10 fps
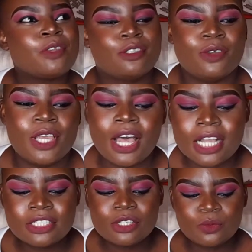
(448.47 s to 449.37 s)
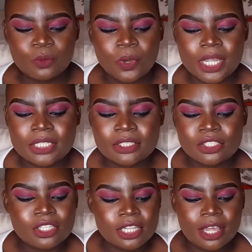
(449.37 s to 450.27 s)
So yeah, I just went
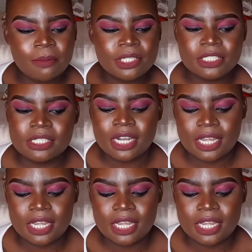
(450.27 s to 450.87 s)
to them and just